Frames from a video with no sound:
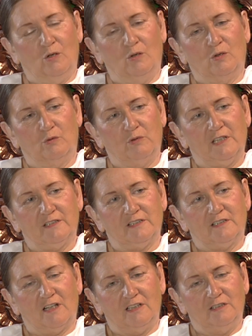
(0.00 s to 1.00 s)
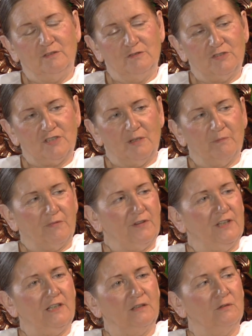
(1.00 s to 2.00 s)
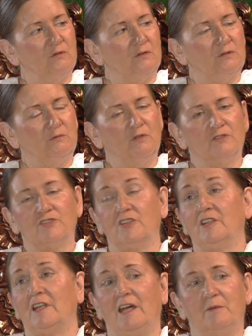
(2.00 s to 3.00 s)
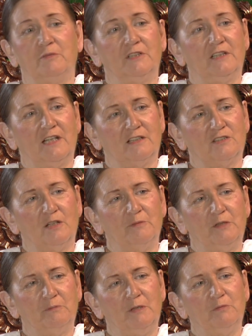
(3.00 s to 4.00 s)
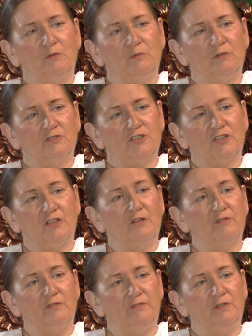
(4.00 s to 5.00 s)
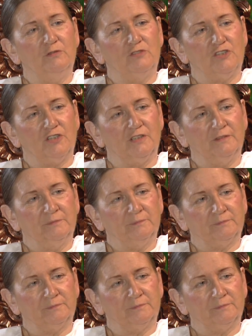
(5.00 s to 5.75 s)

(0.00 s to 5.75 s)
Or where did I lose something, or what's going to happen next. I mean, people want to know the future.